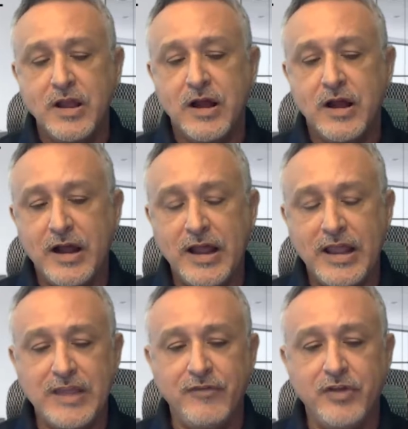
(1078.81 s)
and
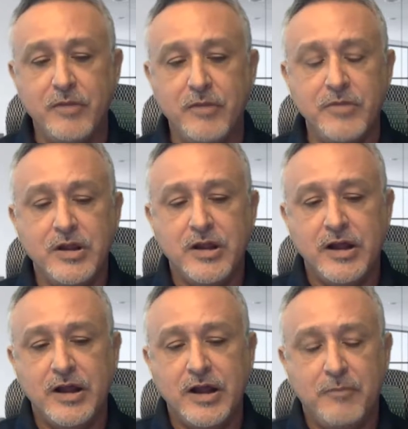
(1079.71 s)
giving them
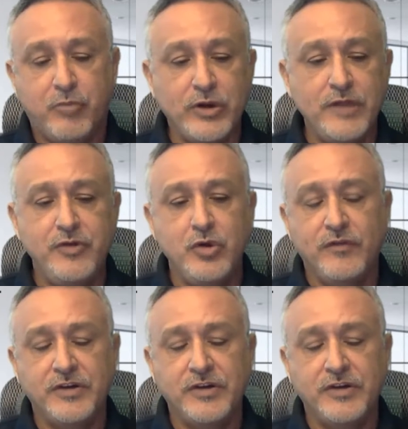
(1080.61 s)
a preview of